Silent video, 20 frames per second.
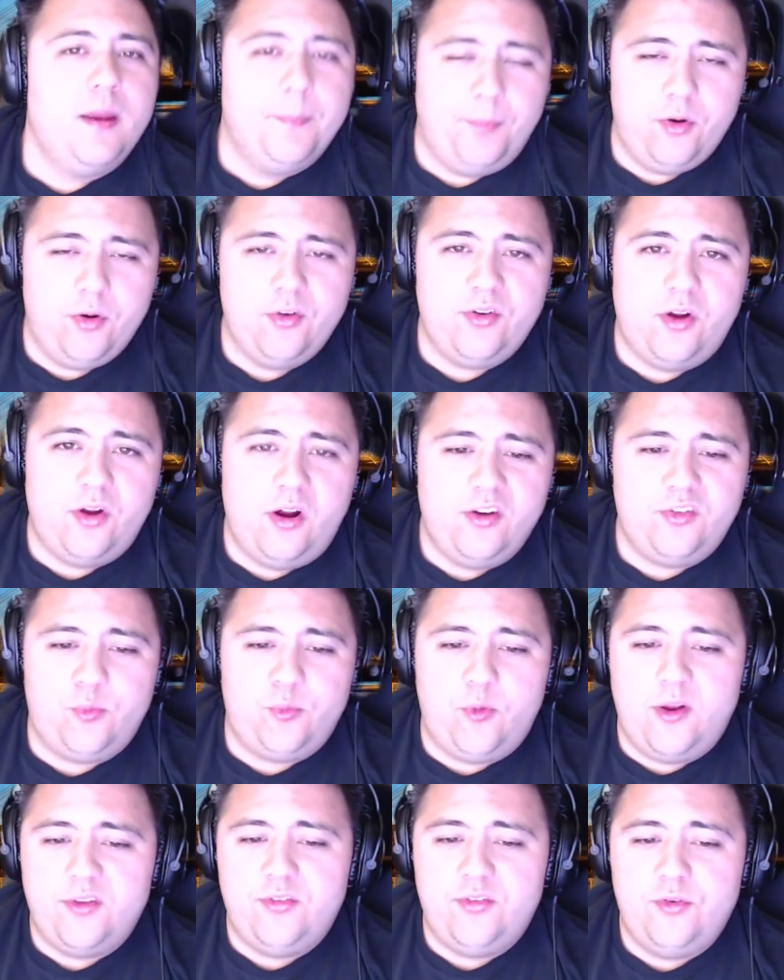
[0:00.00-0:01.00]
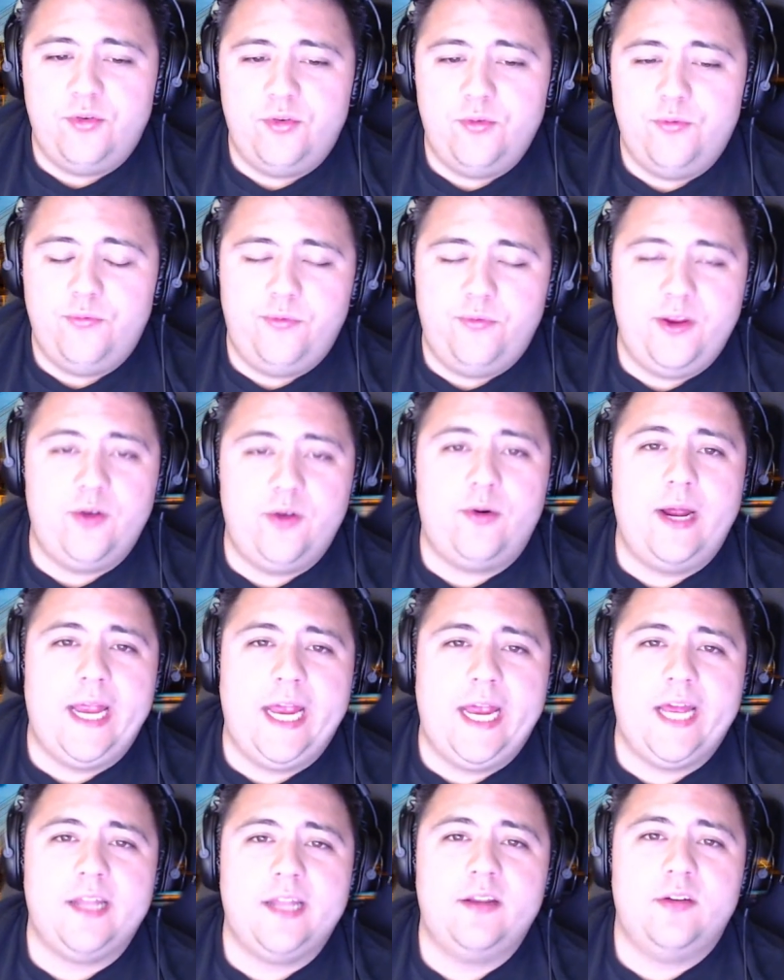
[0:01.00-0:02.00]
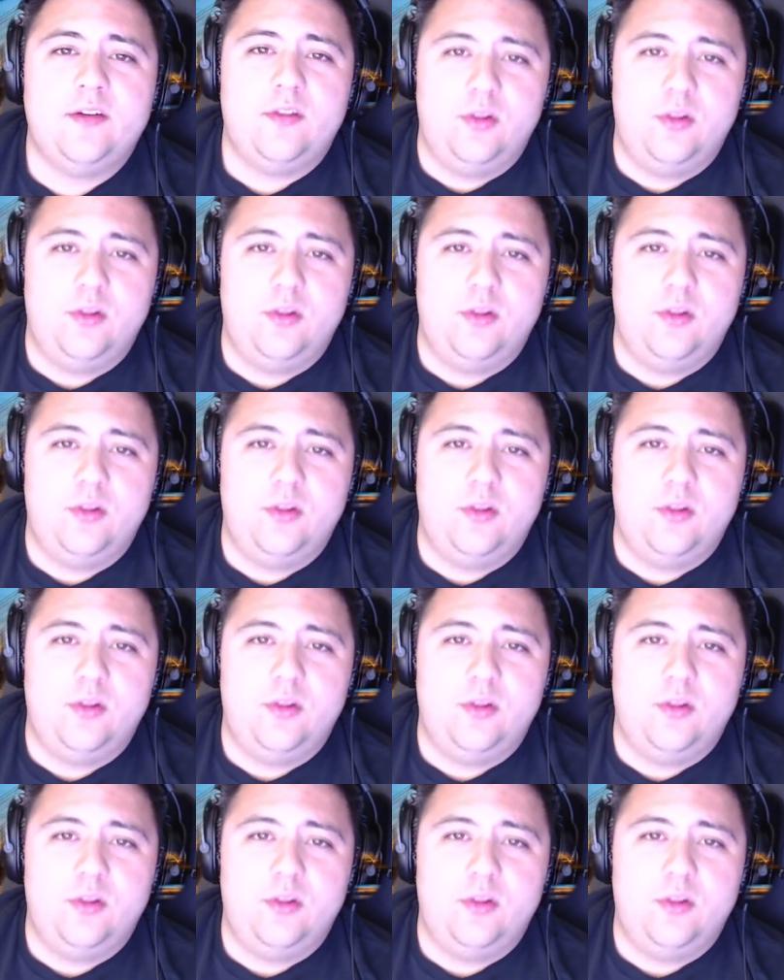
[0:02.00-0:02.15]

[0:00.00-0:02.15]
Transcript: Birddogs wants you to feel and